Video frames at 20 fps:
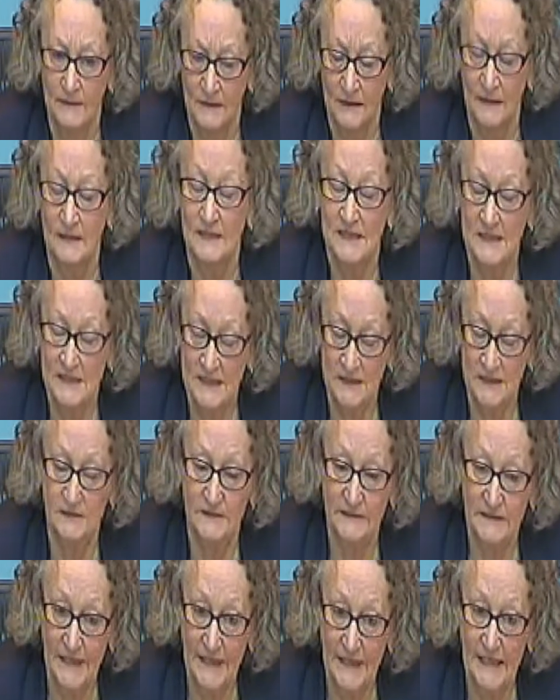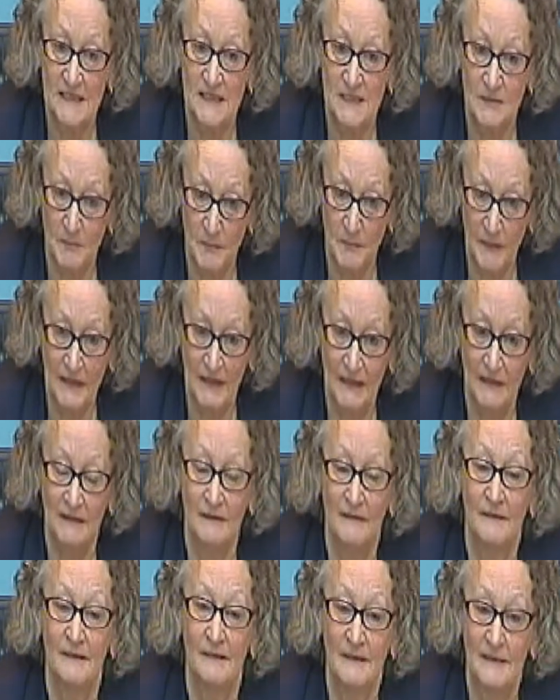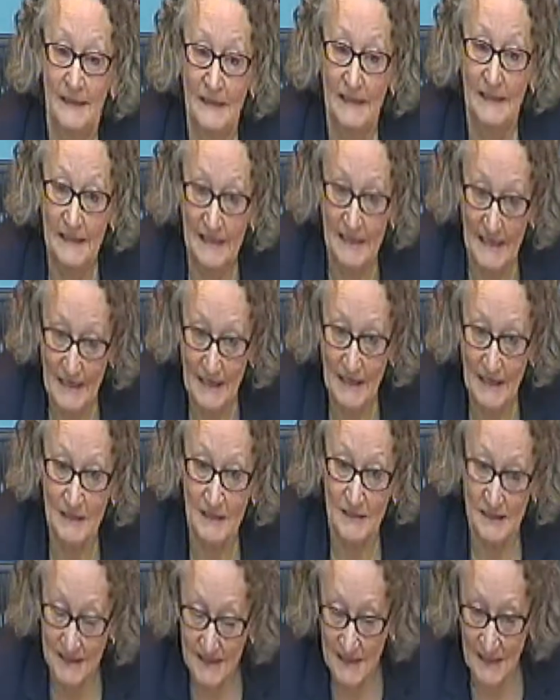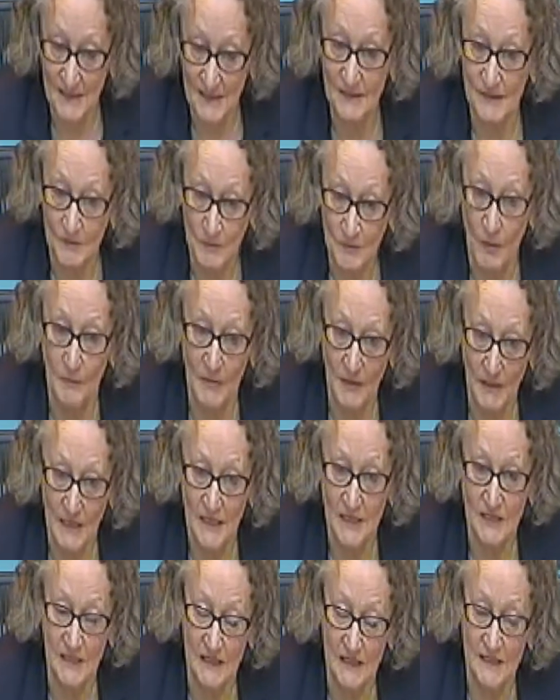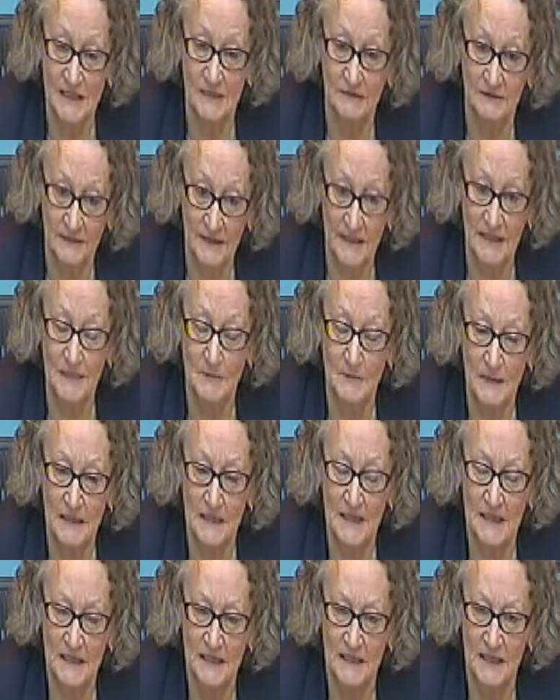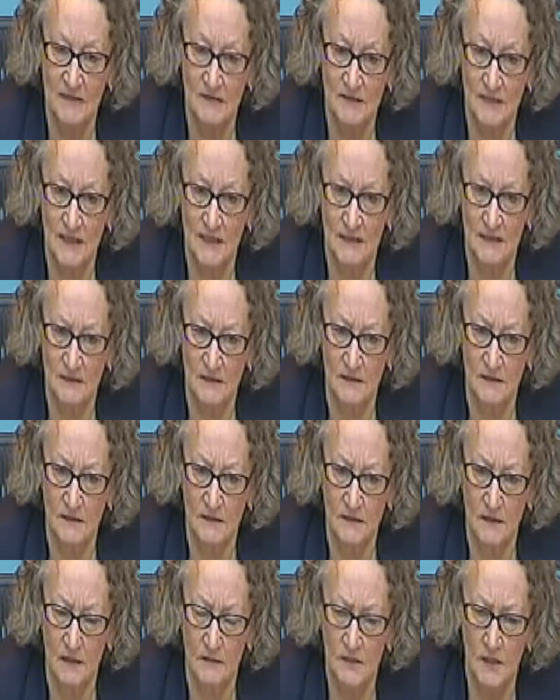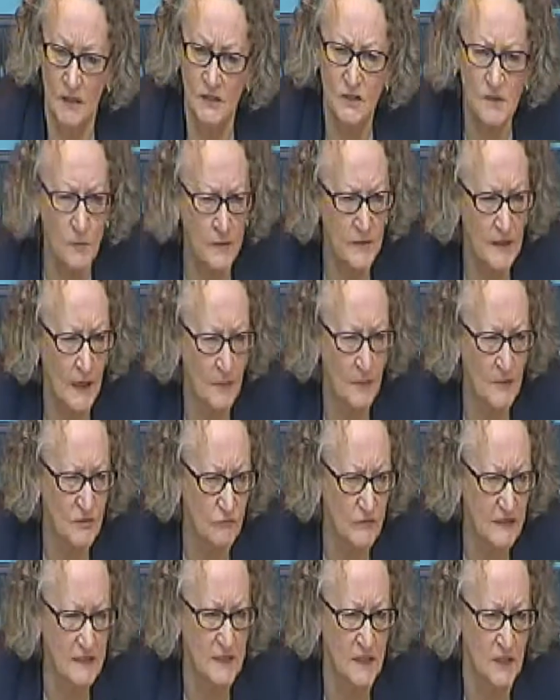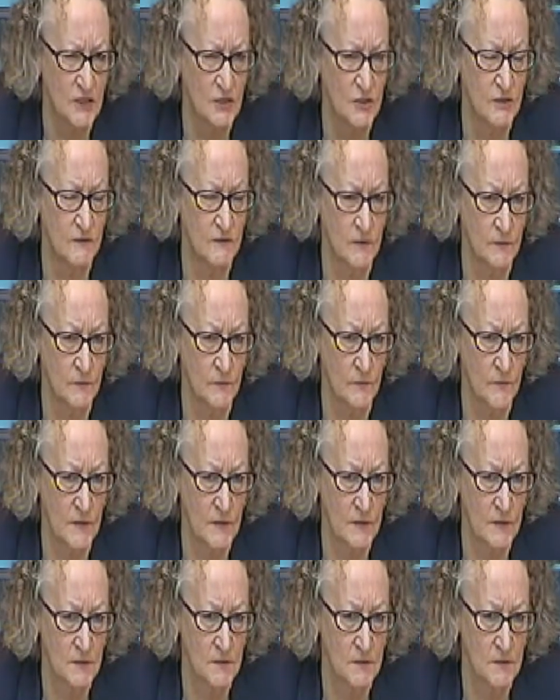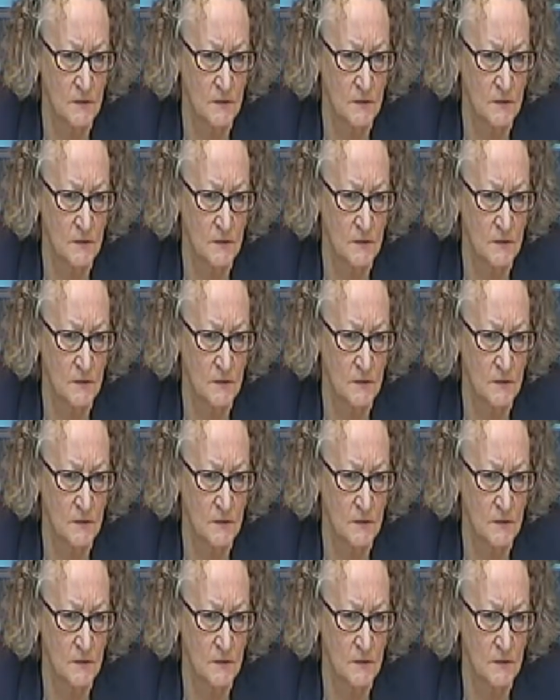still need to be near centres of population. They still need to be near town centres. I just wonder how much research you've done on this.